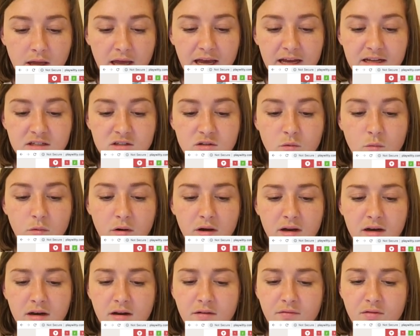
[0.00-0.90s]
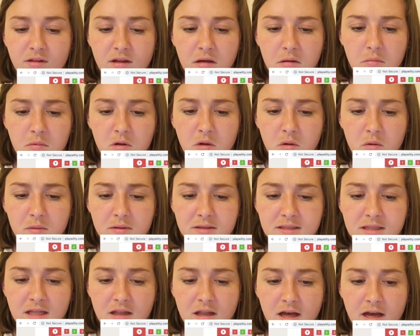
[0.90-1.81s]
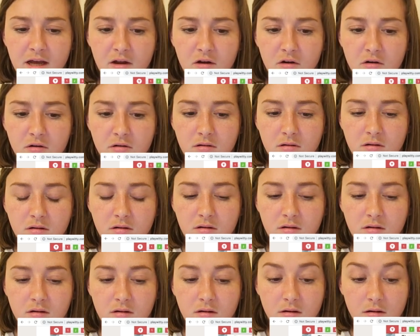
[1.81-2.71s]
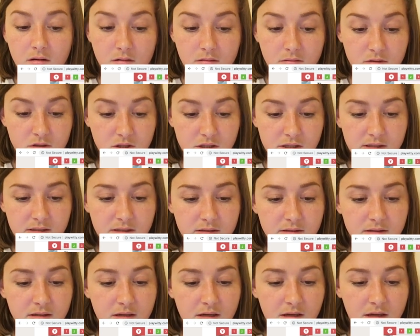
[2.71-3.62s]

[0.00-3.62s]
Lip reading: Ask one of them who is the liar. Jesus.